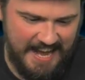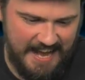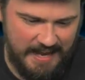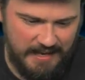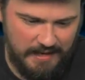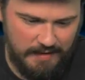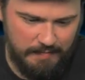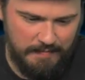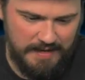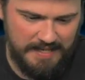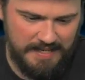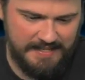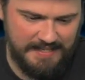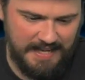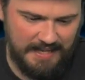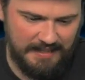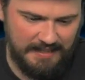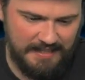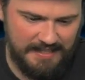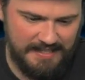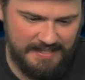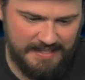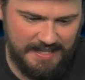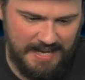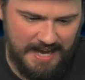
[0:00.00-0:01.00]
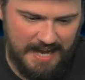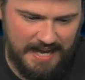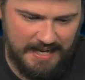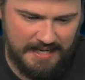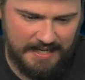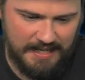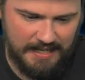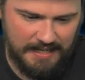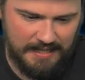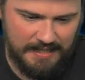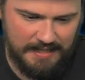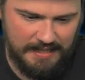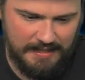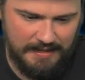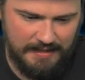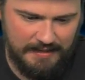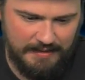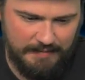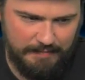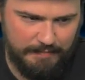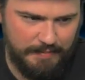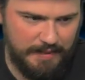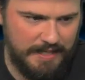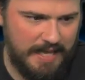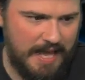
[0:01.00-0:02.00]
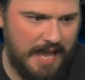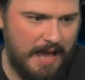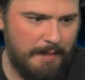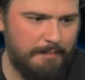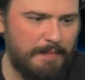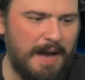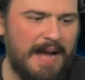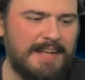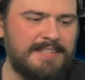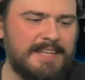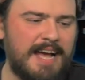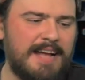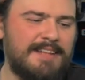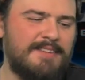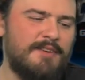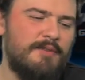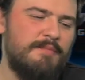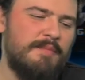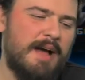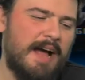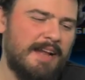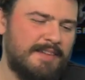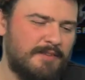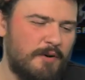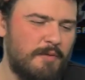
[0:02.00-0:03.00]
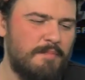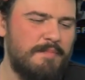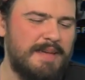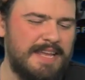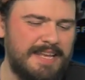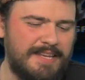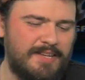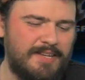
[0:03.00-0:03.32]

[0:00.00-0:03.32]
You missed Stanley Sack, but yeah, but I don't mean